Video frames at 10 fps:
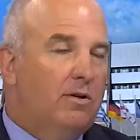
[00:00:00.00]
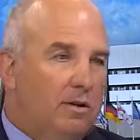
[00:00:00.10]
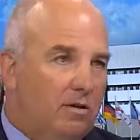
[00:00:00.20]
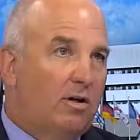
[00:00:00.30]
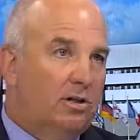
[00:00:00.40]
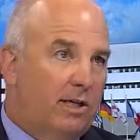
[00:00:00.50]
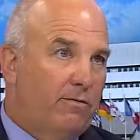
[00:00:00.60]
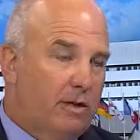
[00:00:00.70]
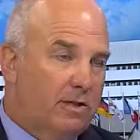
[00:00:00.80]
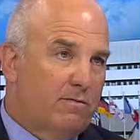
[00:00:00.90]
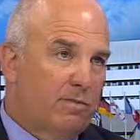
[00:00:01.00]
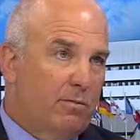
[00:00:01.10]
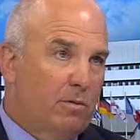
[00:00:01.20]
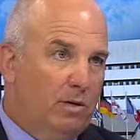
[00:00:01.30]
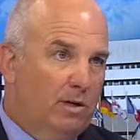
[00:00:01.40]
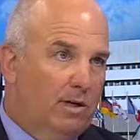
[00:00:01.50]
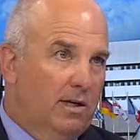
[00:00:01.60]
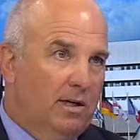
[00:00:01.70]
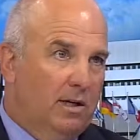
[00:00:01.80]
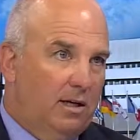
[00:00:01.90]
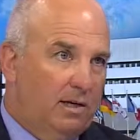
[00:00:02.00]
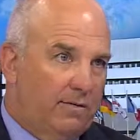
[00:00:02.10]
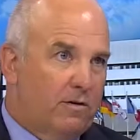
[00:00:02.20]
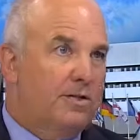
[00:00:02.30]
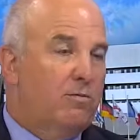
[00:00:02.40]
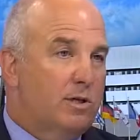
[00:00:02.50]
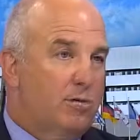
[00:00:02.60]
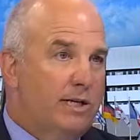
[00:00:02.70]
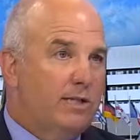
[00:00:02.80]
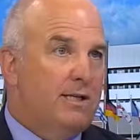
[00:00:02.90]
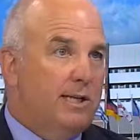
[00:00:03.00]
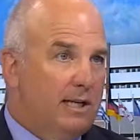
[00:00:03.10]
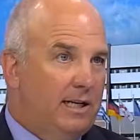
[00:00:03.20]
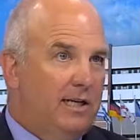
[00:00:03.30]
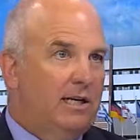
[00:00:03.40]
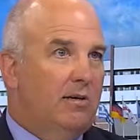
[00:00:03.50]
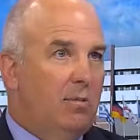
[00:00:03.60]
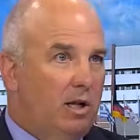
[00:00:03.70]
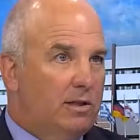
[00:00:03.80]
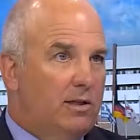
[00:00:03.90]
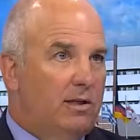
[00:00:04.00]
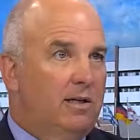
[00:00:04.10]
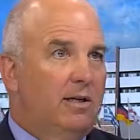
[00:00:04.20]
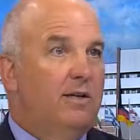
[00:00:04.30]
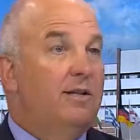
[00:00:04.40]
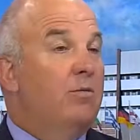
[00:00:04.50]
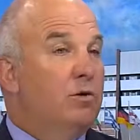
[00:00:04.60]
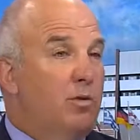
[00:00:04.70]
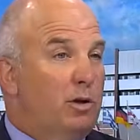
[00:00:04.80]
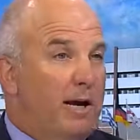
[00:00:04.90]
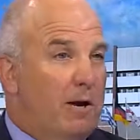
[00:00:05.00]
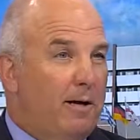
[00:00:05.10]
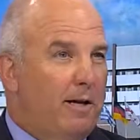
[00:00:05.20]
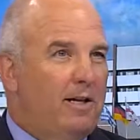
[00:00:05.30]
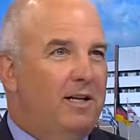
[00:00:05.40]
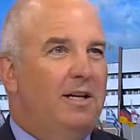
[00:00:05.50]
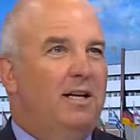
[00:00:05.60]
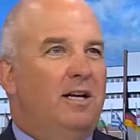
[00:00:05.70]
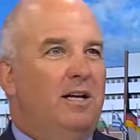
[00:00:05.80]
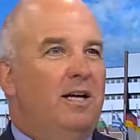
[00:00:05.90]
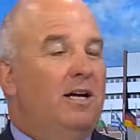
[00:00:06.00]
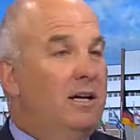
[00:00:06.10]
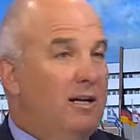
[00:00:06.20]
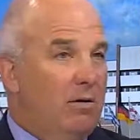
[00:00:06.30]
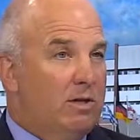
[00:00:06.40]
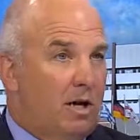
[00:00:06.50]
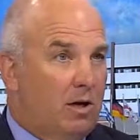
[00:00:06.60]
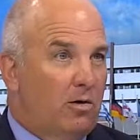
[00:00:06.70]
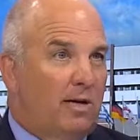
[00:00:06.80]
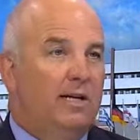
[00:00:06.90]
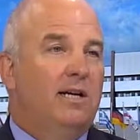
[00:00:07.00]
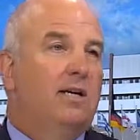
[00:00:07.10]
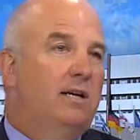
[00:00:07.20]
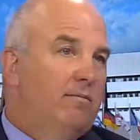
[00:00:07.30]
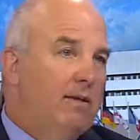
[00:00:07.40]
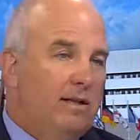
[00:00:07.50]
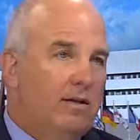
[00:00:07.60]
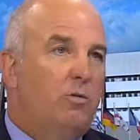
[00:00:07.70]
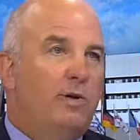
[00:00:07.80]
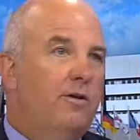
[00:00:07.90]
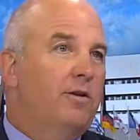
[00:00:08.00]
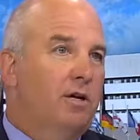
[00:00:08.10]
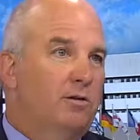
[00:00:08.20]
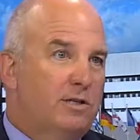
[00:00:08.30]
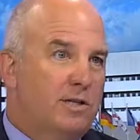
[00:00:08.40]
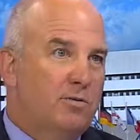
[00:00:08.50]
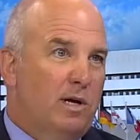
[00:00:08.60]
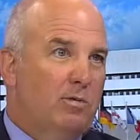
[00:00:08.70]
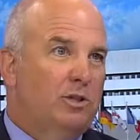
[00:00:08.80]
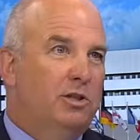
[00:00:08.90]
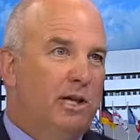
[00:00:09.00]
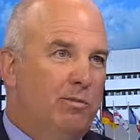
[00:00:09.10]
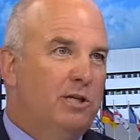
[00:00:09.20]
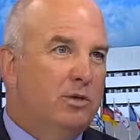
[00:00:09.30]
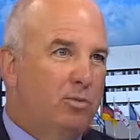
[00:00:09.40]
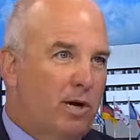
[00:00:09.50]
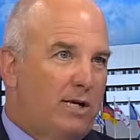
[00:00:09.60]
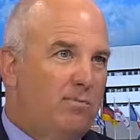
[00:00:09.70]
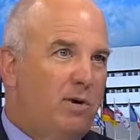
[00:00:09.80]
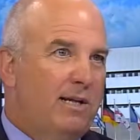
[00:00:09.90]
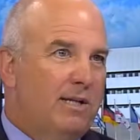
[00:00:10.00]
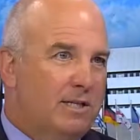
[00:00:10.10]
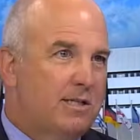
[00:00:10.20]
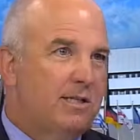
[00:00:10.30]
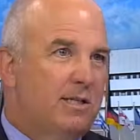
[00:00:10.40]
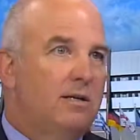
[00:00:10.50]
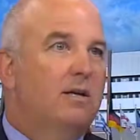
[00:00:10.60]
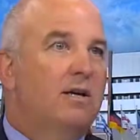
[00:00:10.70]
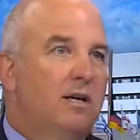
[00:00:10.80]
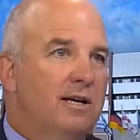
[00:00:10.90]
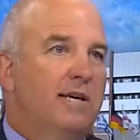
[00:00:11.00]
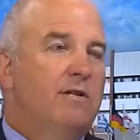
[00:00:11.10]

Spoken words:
large influx of people. First it was Greece and Italy and Malta, then it was Bulgaria, now it's Hungary. And there will be other countries as well. We should not be surprised by this given